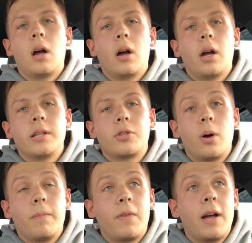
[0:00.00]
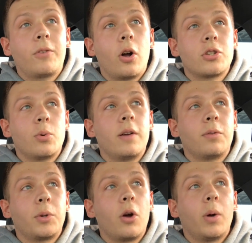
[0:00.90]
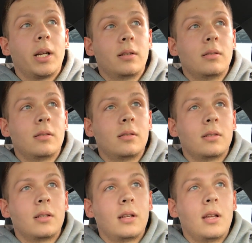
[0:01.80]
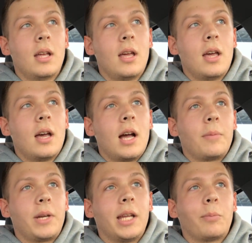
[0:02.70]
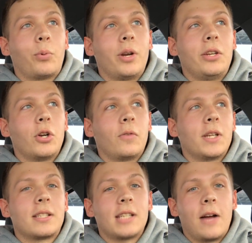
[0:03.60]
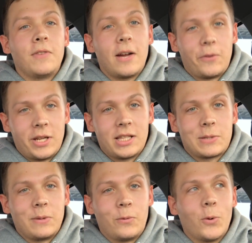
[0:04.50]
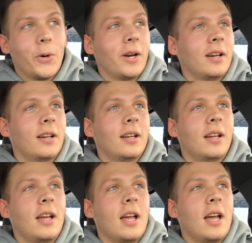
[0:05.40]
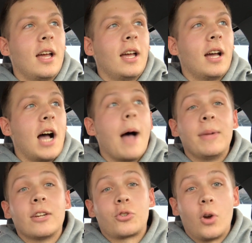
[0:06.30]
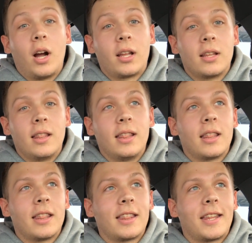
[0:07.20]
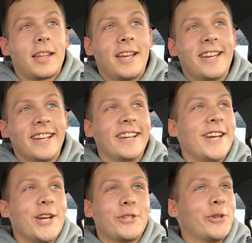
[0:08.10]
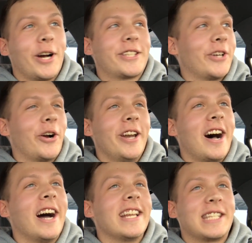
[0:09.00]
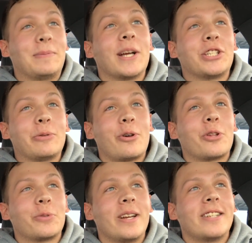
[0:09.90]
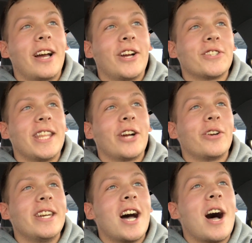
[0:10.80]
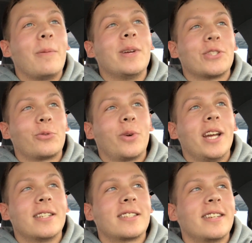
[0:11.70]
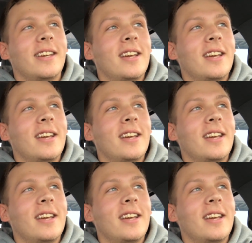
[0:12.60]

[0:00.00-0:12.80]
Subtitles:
All right, so I'm 5 cars away from going. Getting pretty nervous. I've never done this before. I'm in a truck. Trucks are not, especially with all-terrain tires, they are not meant to race.